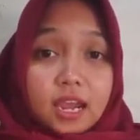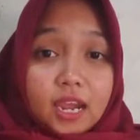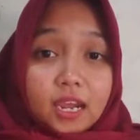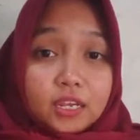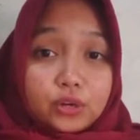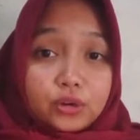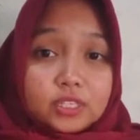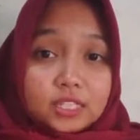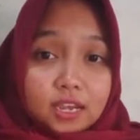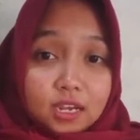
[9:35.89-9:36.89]
eye
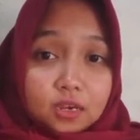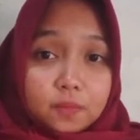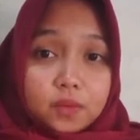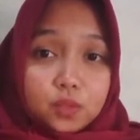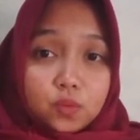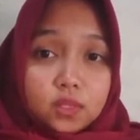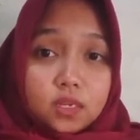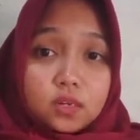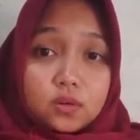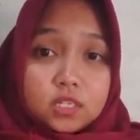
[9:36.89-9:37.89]
contact between
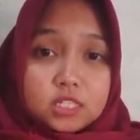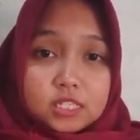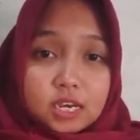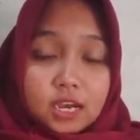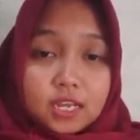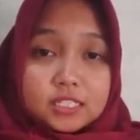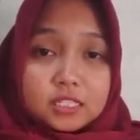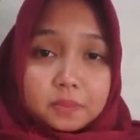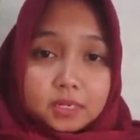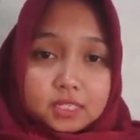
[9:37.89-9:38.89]
Indonesia and
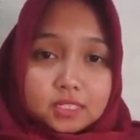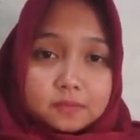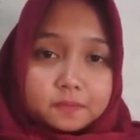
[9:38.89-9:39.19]
Japanese.